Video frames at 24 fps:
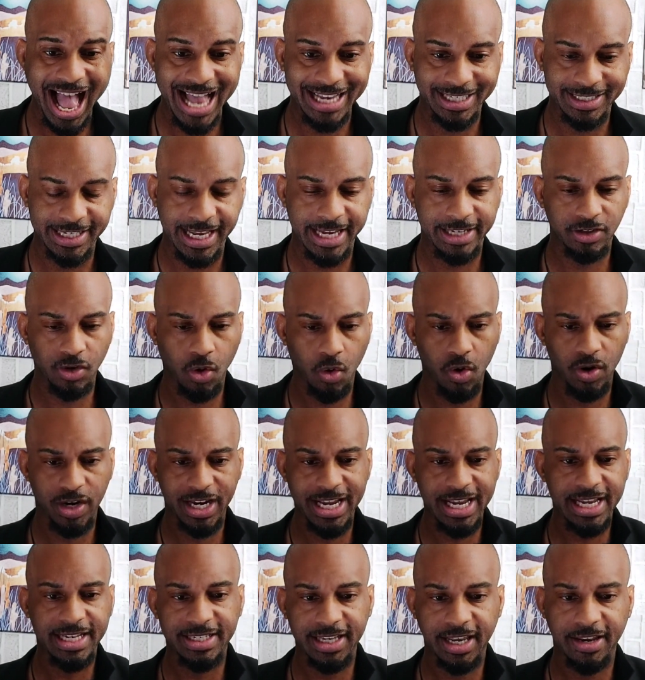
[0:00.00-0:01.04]
assets or
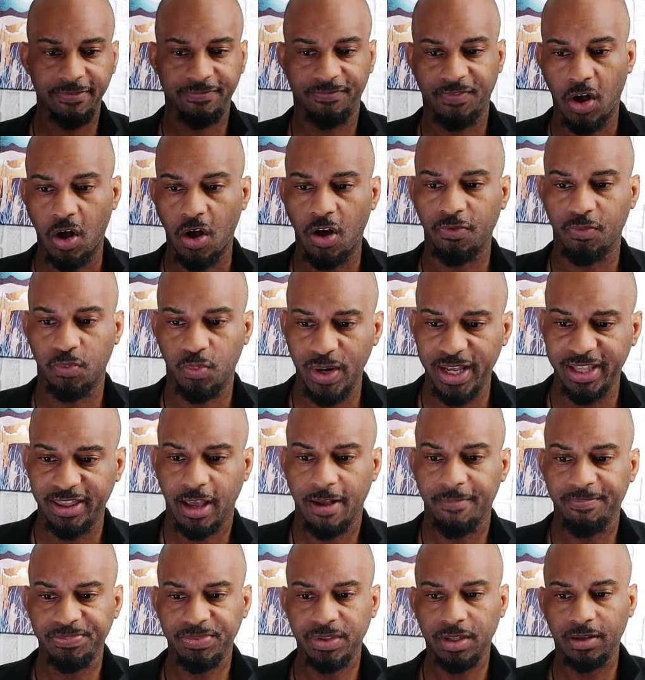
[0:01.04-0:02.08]
is involved with
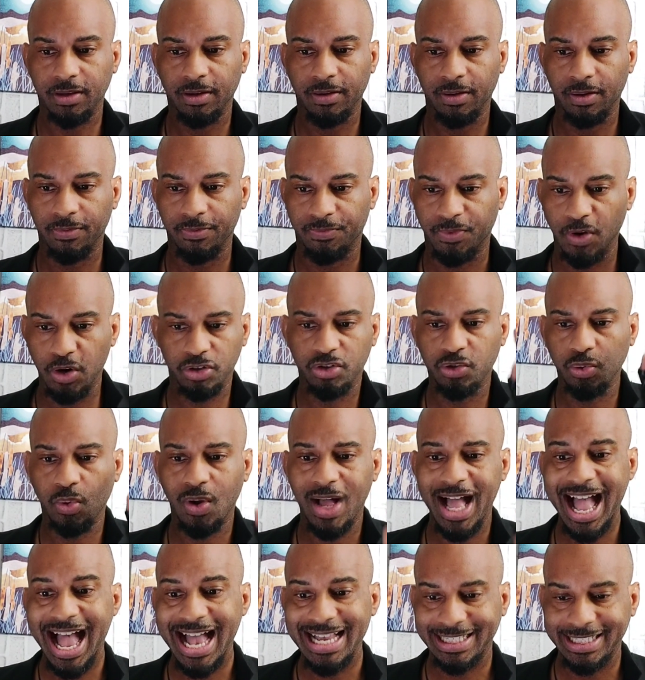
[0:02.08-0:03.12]

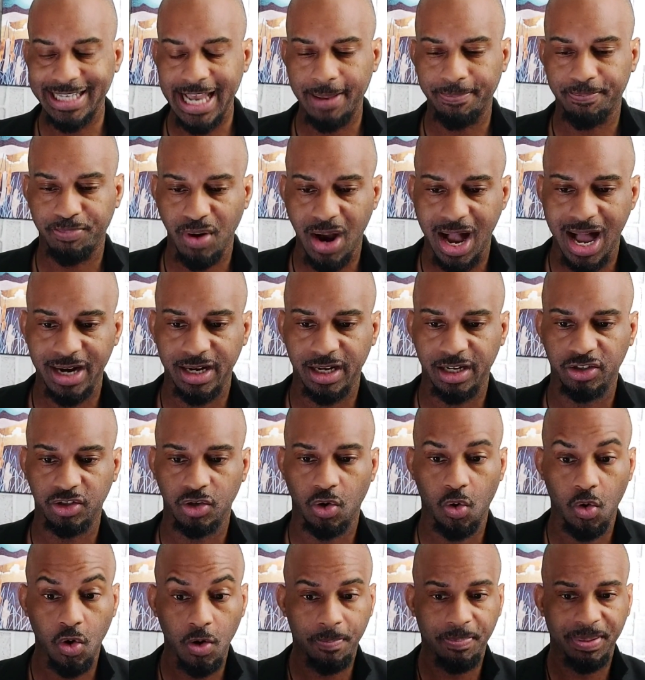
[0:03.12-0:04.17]
virtual asset
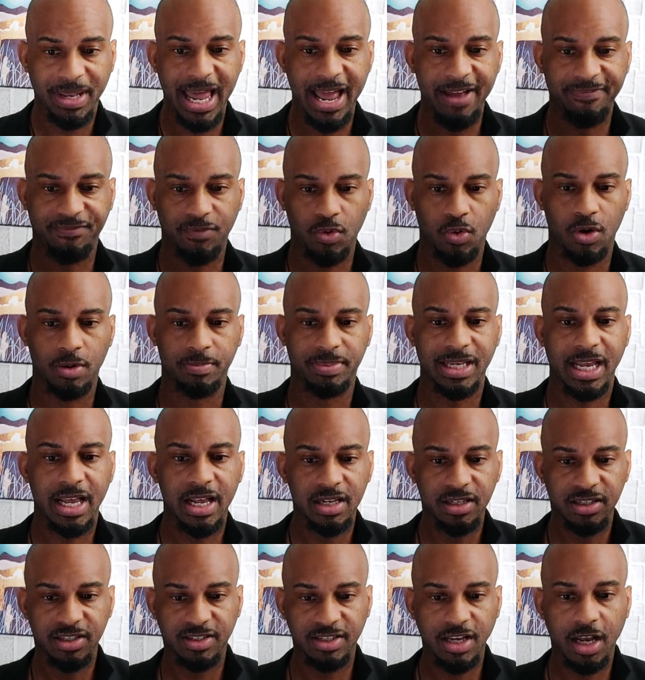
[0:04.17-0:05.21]
products or platforms
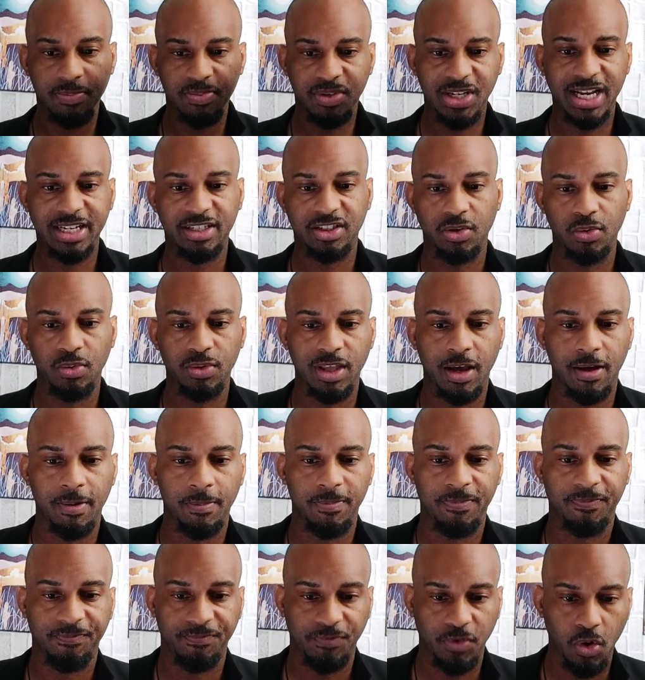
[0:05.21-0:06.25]
subject to
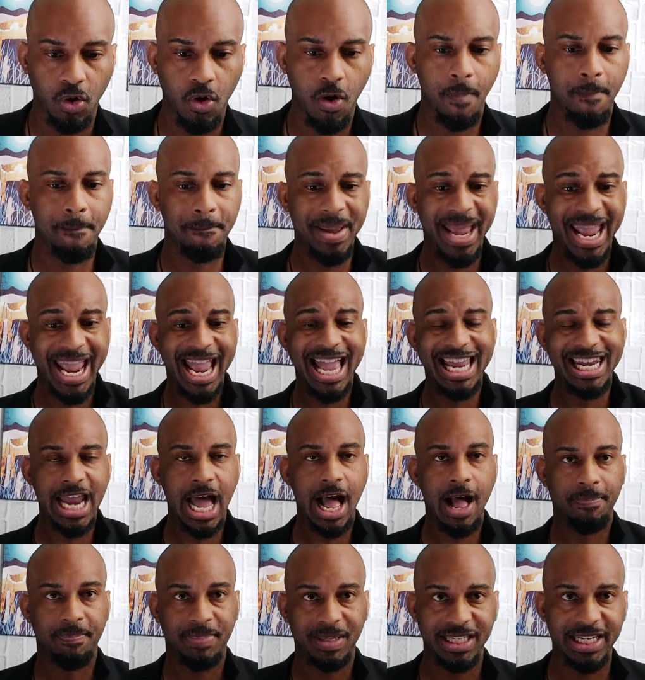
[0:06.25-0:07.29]
the full
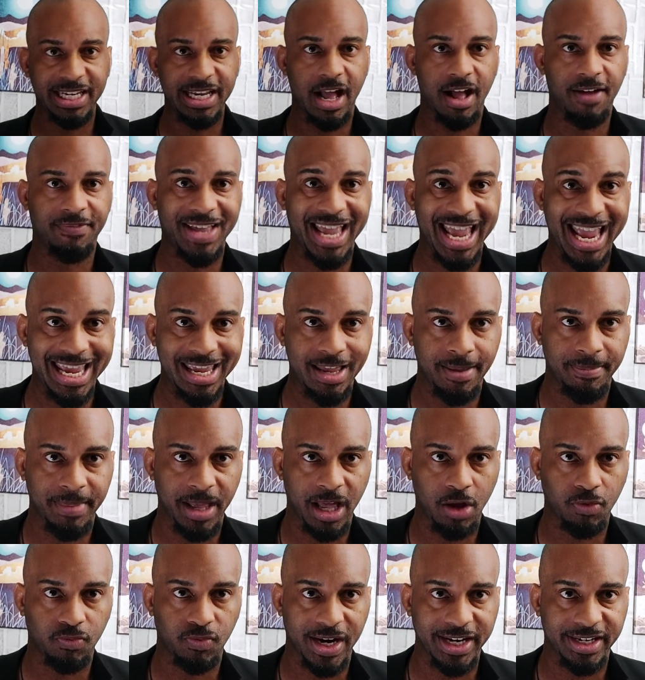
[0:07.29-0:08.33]
panoply of
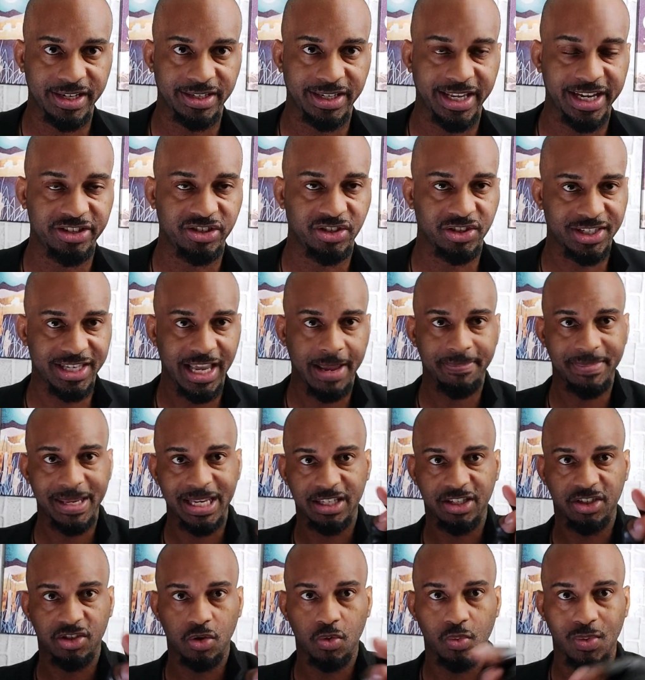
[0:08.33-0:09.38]
AML regulations. That
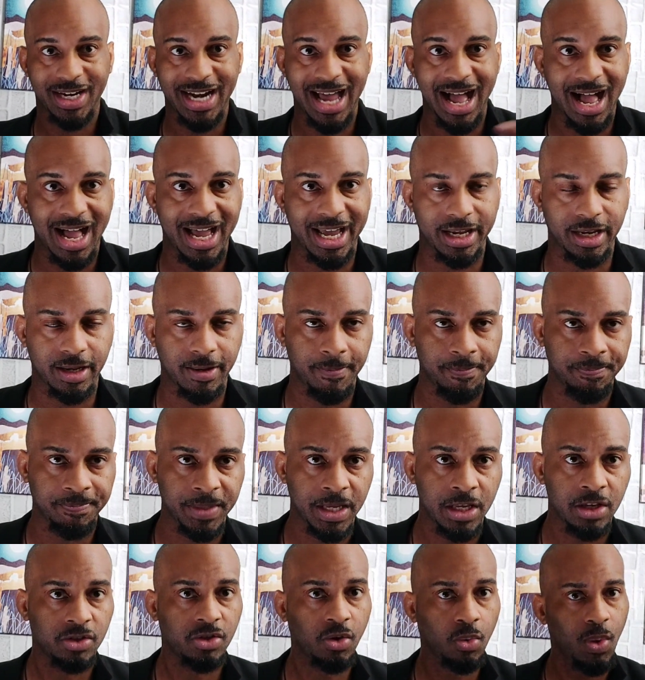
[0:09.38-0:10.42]
means you and I.
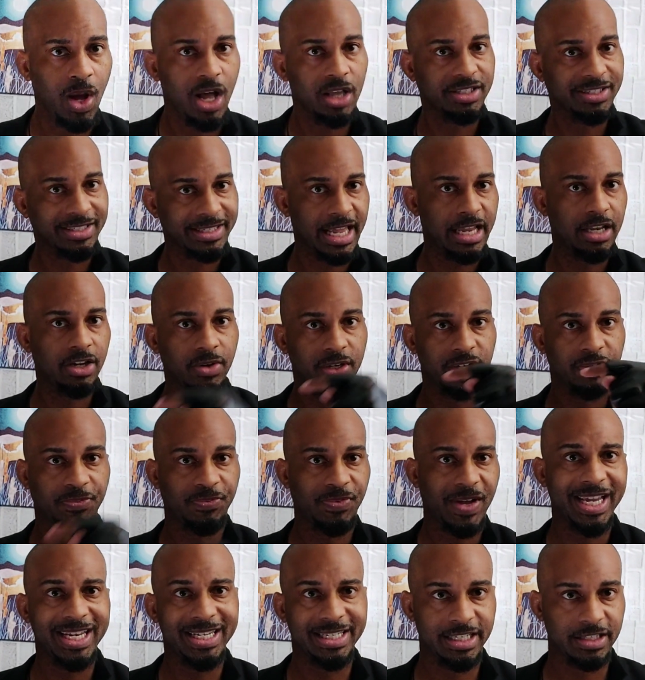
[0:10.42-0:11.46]
So while Stellar is
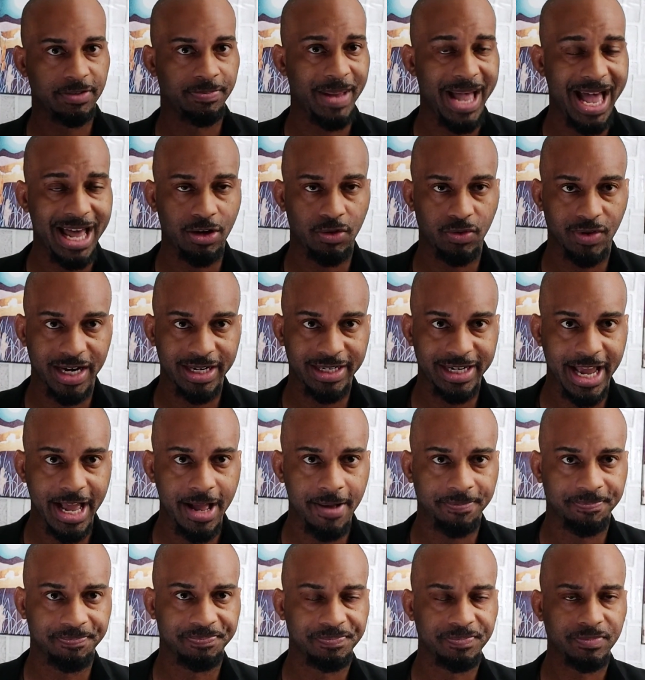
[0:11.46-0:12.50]
fighting this battle right
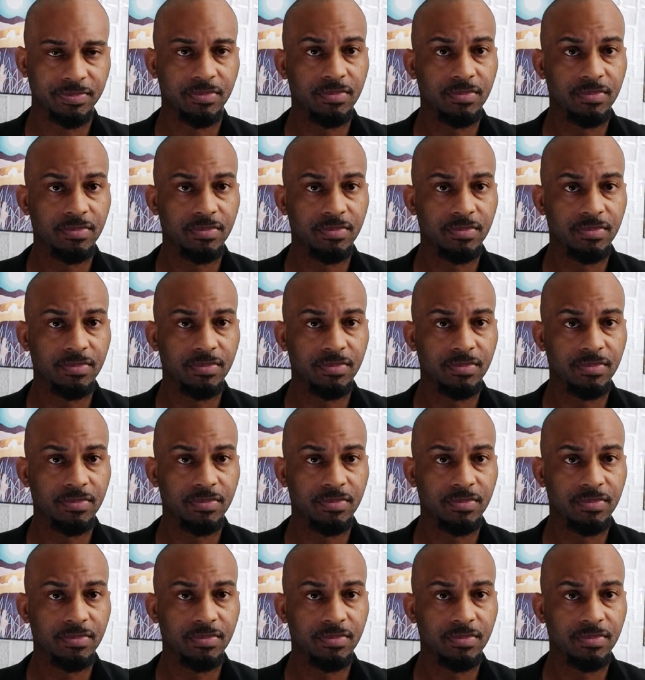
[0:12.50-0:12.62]
now,